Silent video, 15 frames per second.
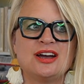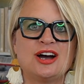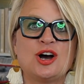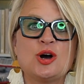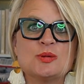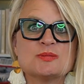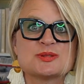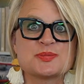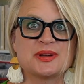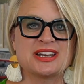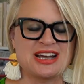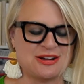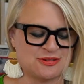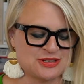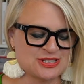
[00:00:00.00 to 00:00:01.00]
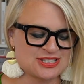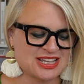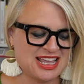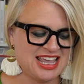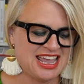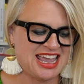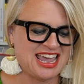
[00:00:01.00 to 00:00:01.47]
a homespun house,
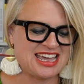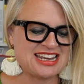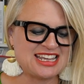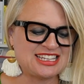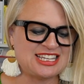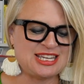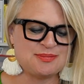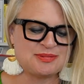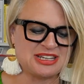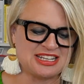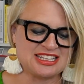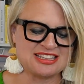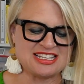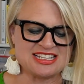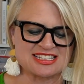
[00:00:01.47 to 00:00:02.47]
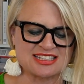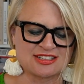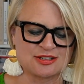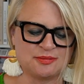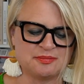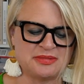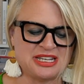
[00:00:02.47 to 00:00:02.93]
and I keep getting these
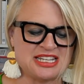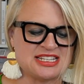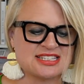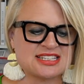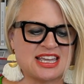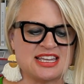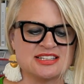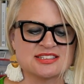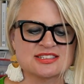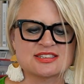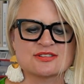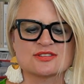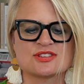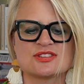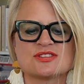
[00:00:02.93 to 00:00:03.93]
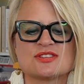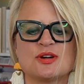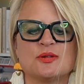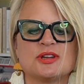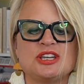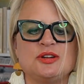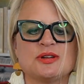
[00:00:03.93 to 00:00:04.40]
little mini skeins. They're
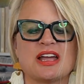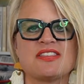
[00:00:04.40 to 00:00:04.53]
so cute. I